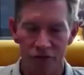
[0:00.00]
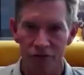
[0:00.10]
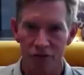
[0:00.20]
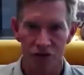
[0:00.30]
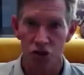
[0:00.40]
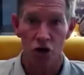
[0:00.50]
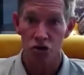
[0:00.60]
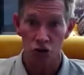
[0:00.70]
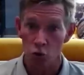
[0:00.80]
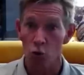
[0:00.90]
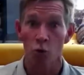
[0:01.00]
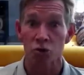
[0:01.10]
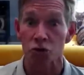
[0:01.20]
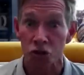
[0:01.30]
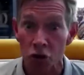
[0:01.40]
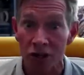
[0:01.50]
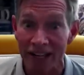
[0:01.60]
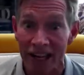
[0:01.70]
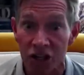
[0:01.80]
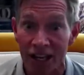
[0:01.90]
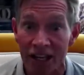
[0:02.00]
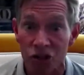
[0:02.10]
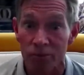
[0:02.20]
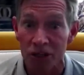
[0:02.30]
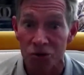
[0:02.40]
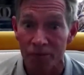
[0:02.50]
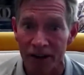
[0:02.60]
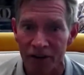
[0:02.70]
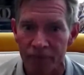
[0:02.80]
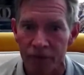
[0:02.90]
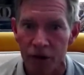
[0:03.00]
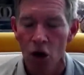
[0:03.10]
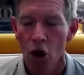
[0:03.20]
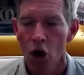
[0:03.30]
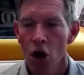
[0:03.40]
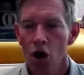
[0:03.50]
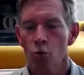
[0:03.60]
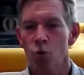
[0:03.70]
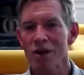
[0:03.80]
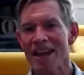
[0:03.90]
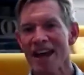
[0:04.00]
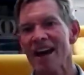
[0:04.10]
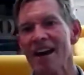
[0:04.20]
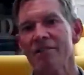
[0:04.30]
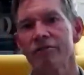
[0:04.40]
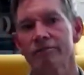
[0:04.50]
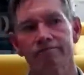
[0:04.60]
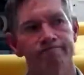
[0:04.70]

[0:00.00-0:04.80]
for the charter school, which will certainly educate you much better. We have